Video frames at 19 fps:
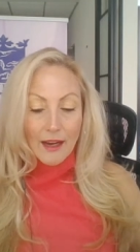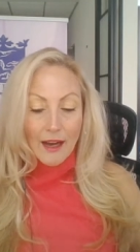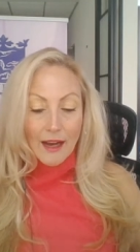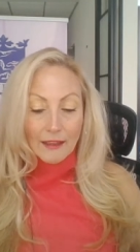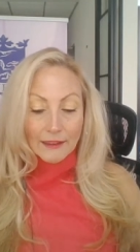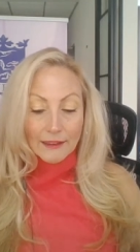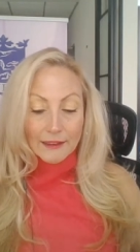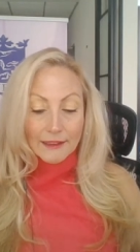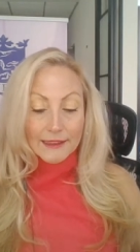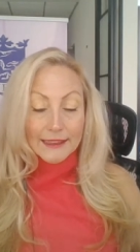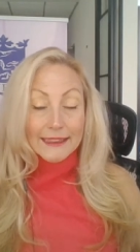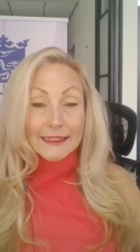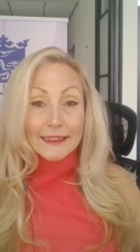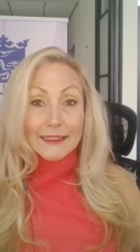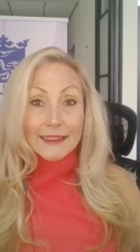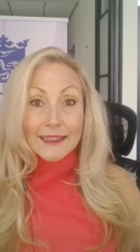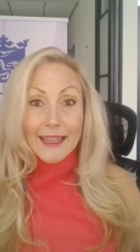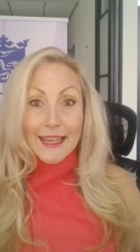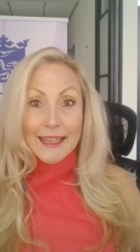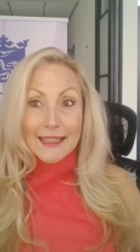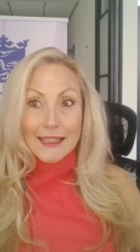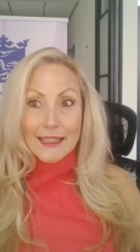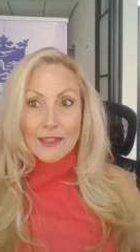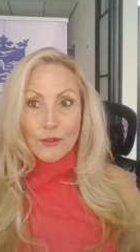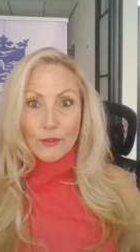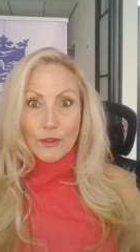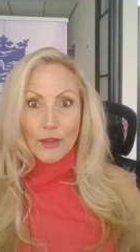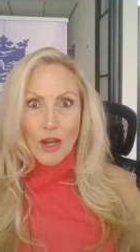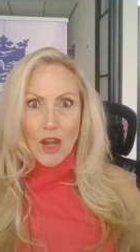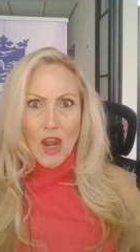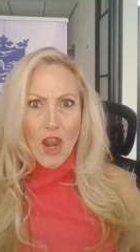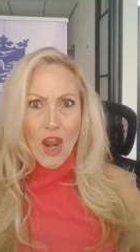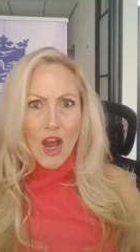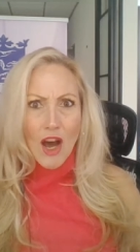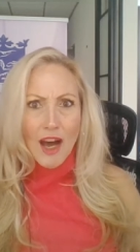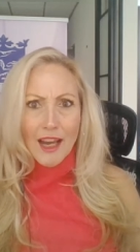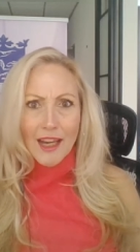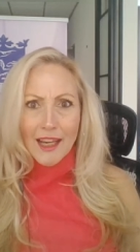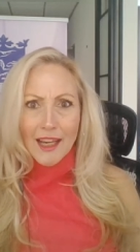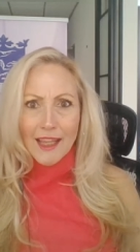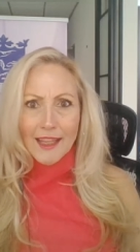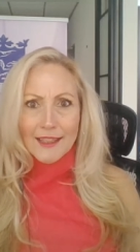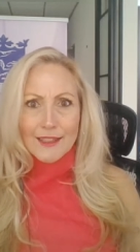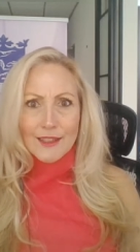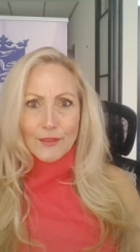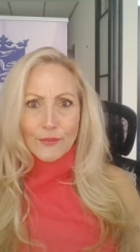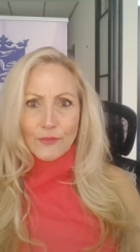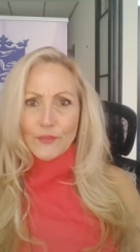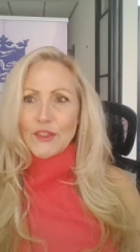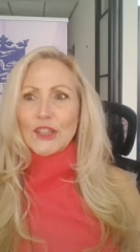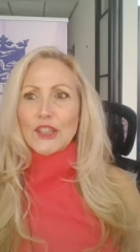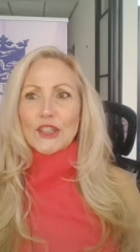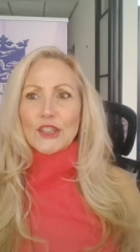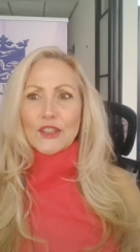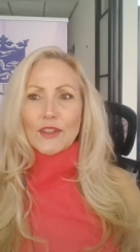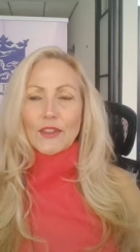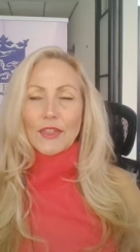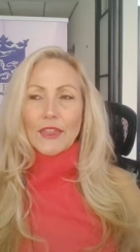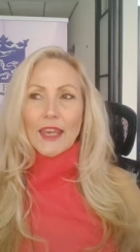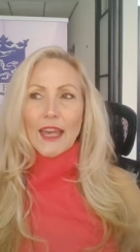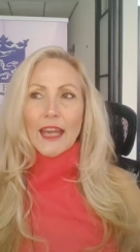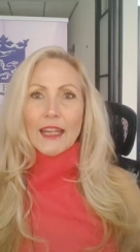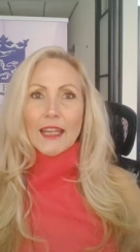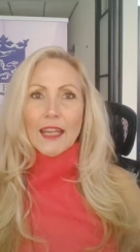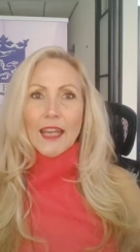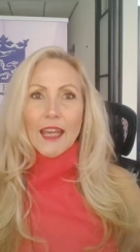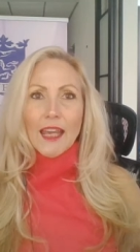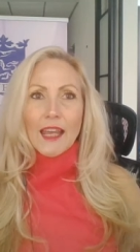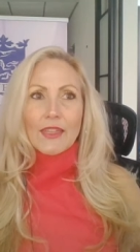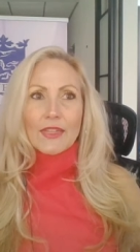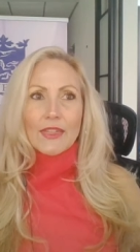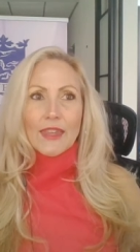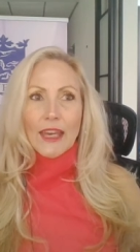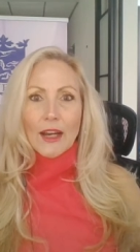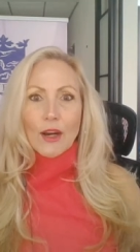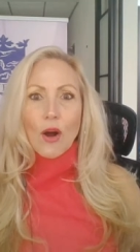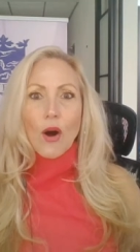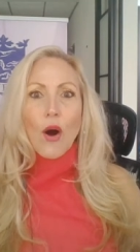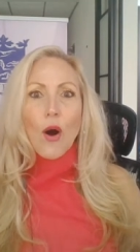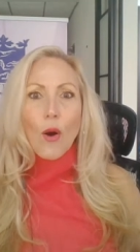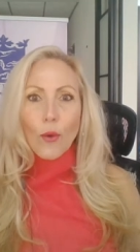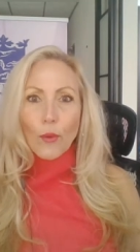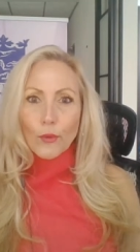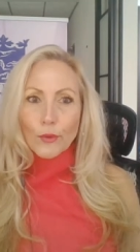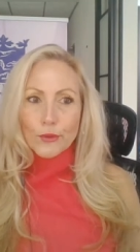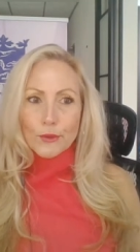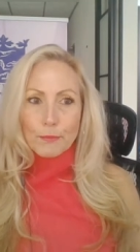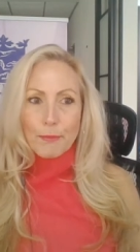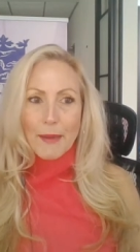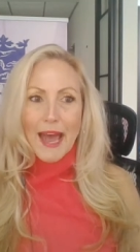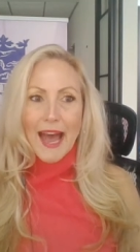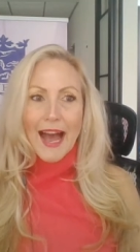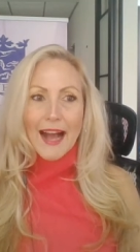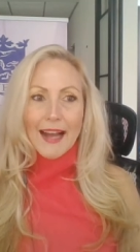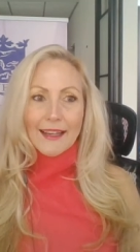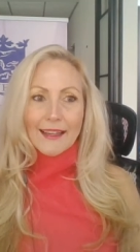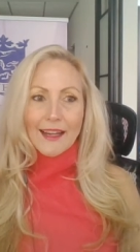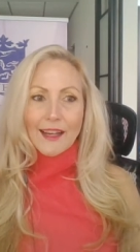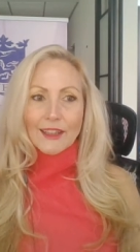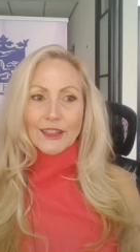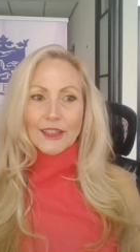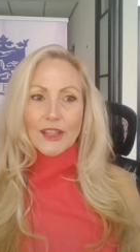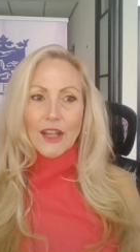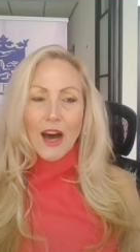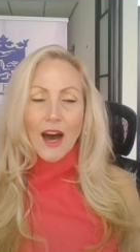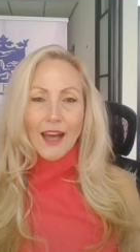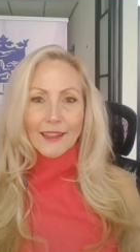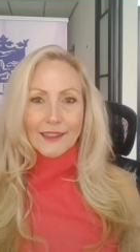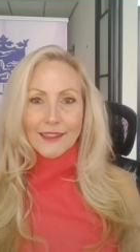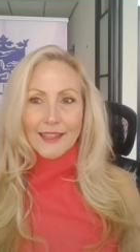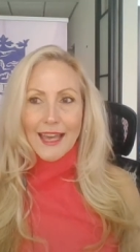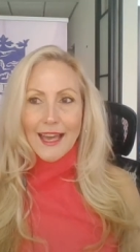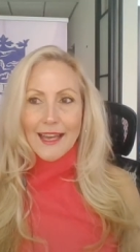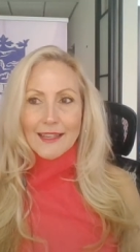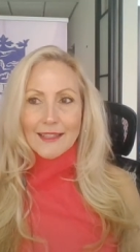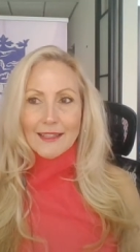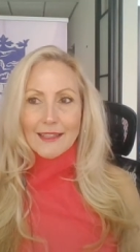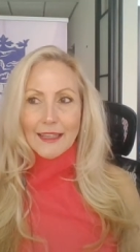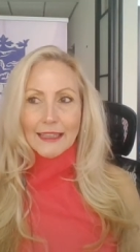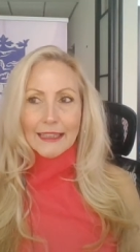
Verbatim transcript: a little less or a lot less fear, that hold back a lot less.